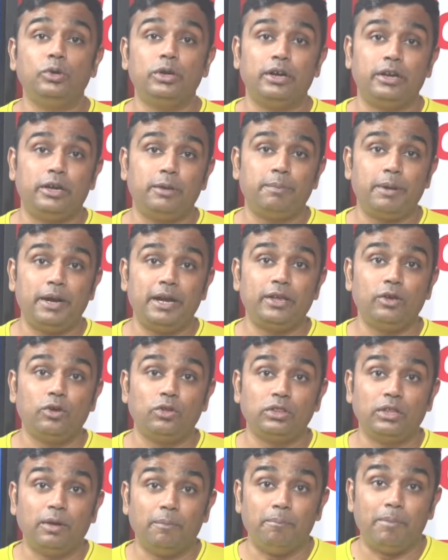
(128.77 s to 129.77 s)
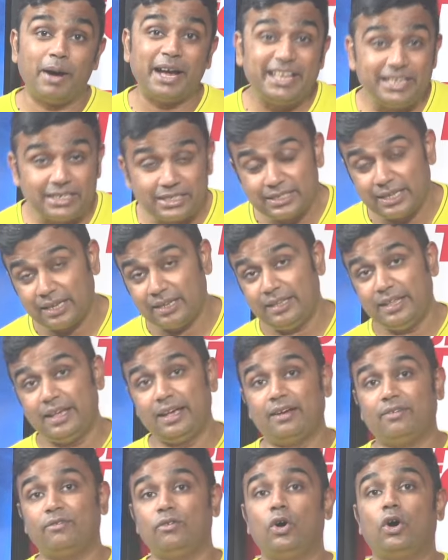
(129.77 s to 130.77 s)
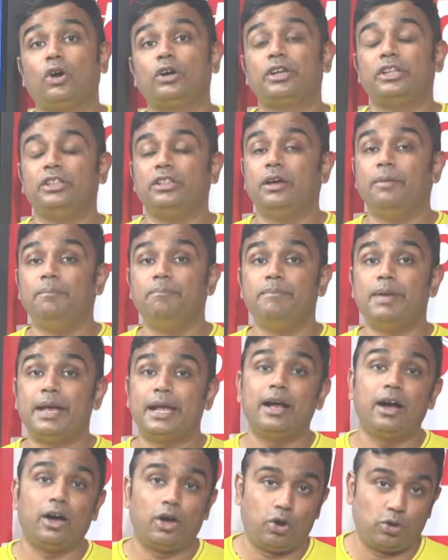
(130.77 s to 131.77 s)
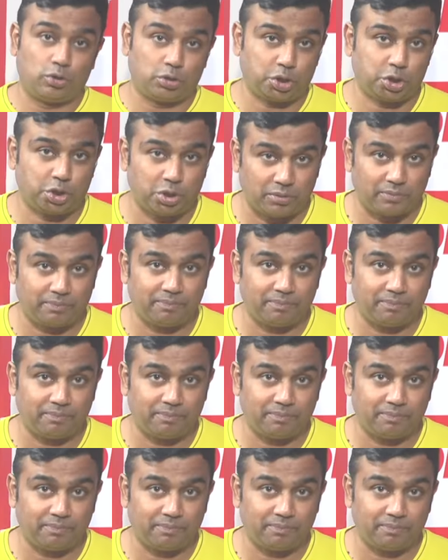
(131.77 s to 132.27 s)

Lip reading: depending on the buys that they have got in the mega auction.